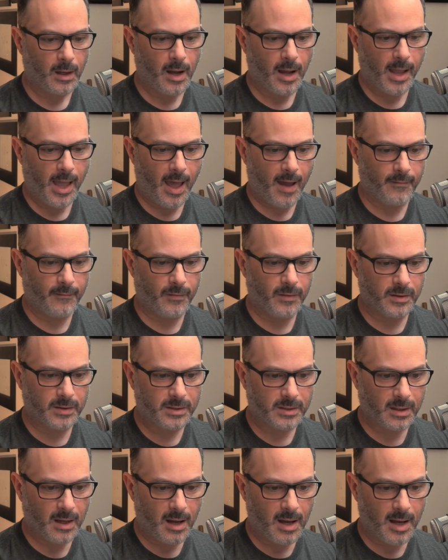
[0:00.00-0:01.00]
I have the
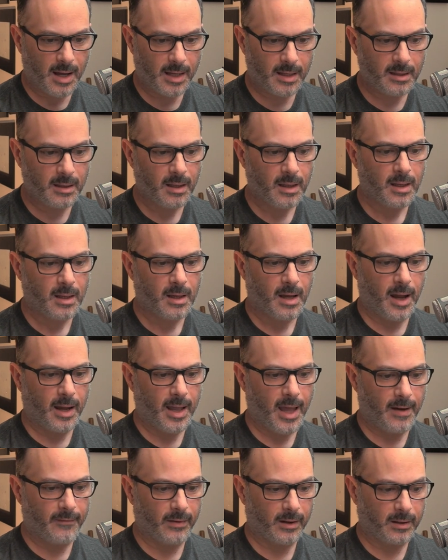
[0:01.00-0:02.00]
sky, I
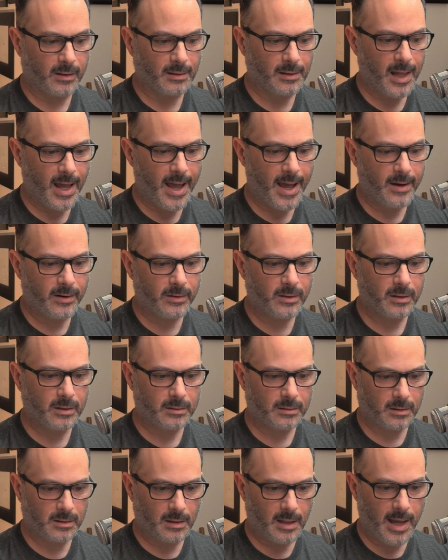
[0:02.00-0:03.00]
have a cloud,
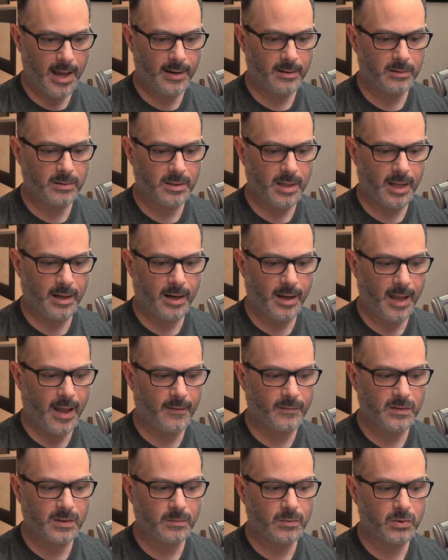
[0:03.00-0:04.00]
clouds, and I
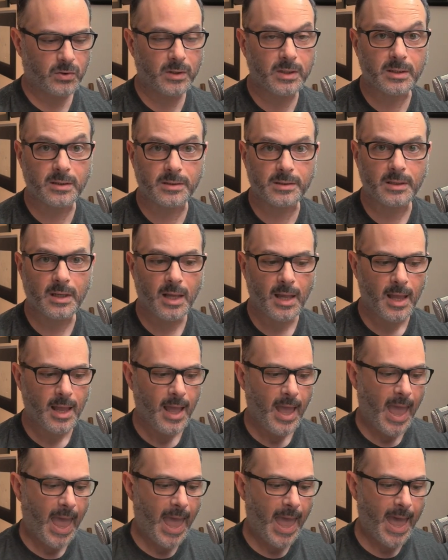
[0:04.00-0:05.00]
have some trees.
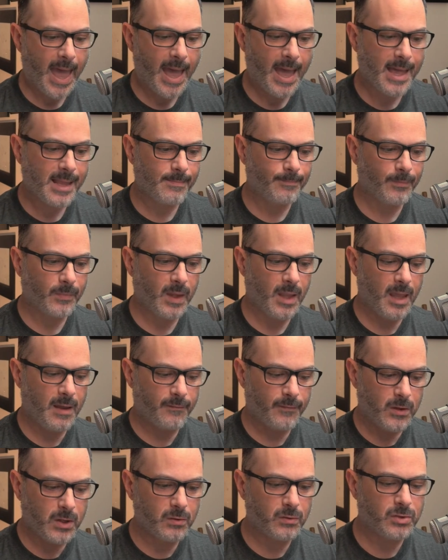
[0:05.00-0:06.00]
And
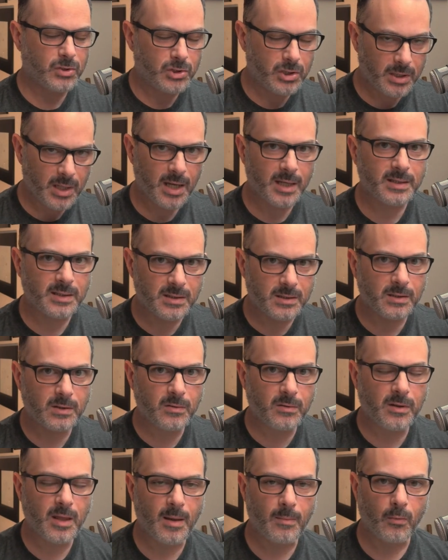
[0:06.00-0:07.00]
if you just
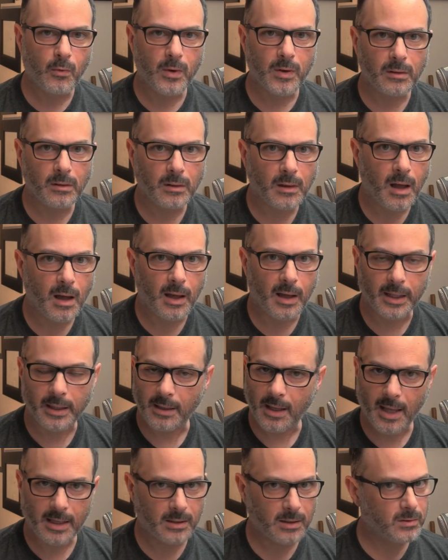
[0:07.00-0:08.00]
do them with
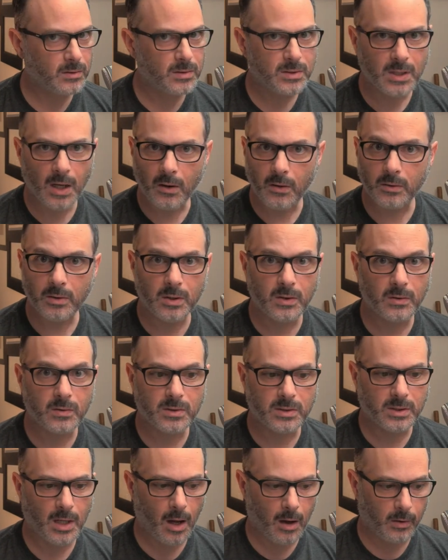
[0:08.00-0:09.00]
line and you don't
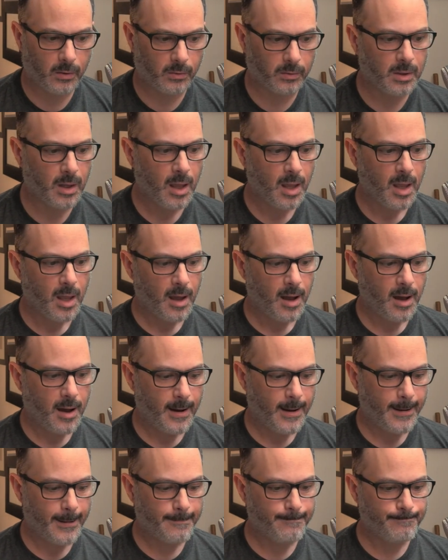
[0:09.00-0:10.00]
use tone,
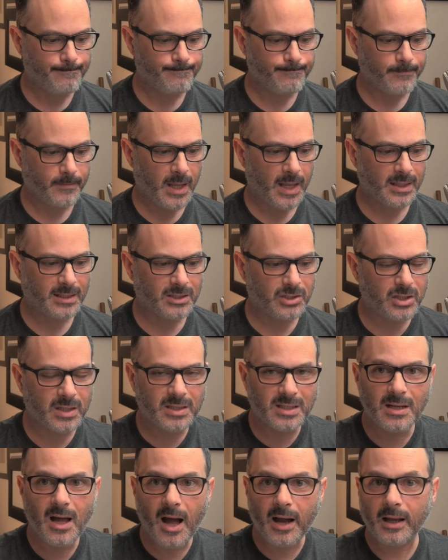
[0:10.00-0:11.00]
uh, it's
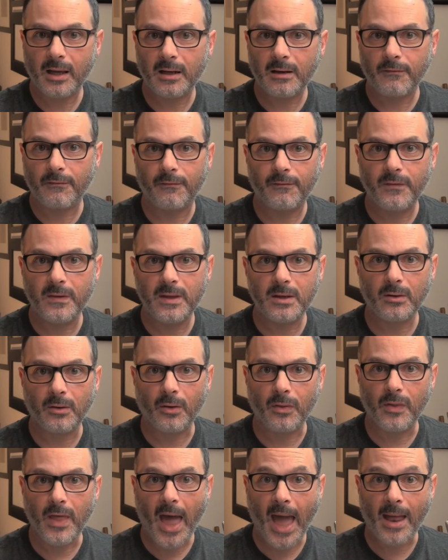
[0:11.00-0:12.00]
just not going to
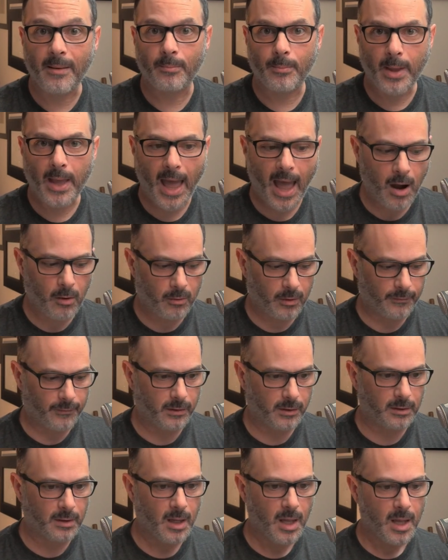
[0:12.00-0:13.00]
feel that
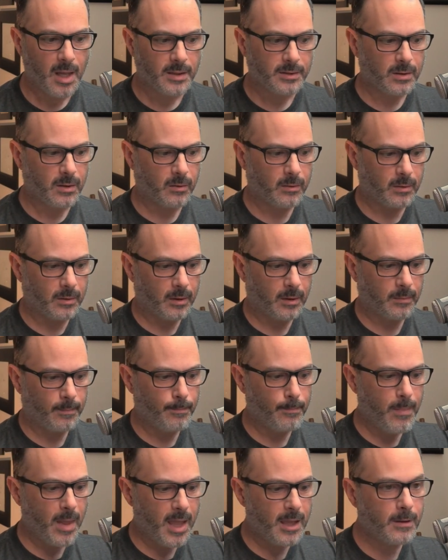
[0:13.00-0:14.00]
powerful. So
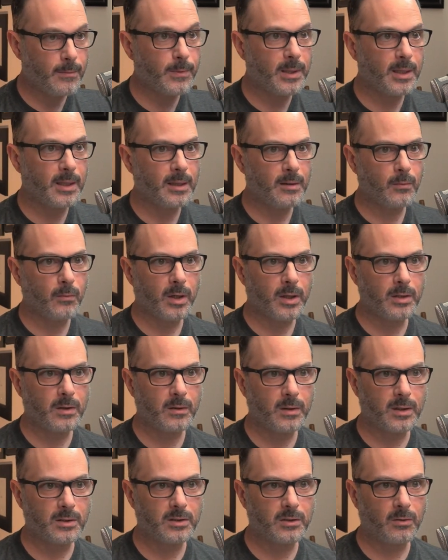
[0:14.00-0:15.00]
maybe what
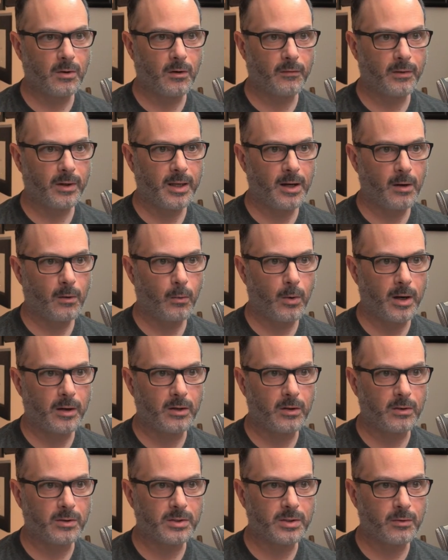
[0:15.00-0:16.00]
you can do over here where
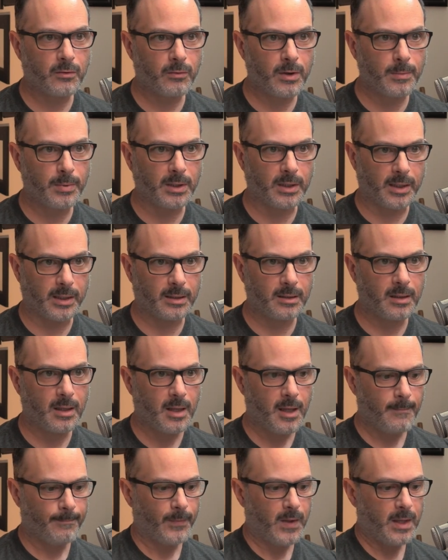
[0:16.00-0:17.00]
you're scribbling
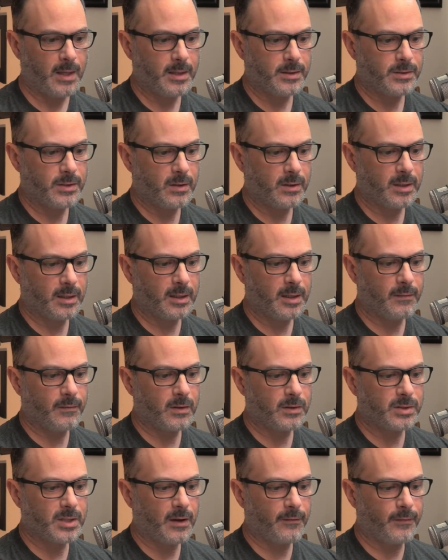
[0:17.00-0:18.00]
is you can give
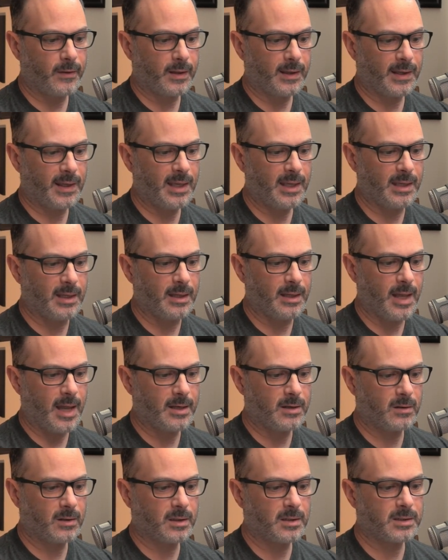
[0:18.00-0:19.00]
yourself a key
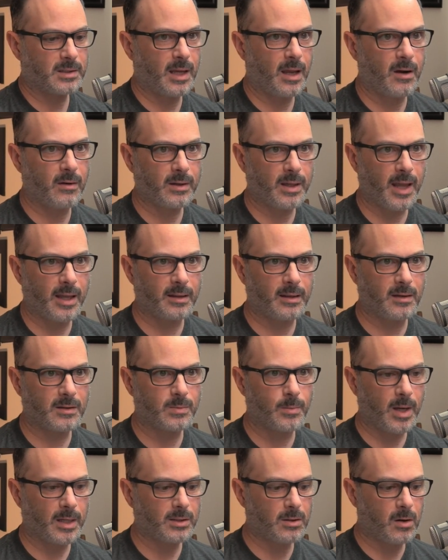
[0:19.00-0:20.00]
and you're going to say, okay,
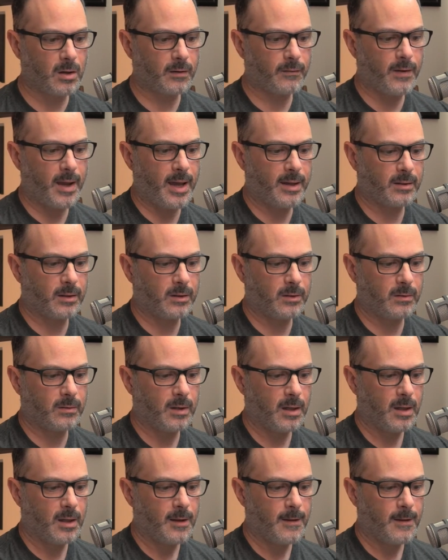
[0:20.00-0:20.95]
there's my dark value,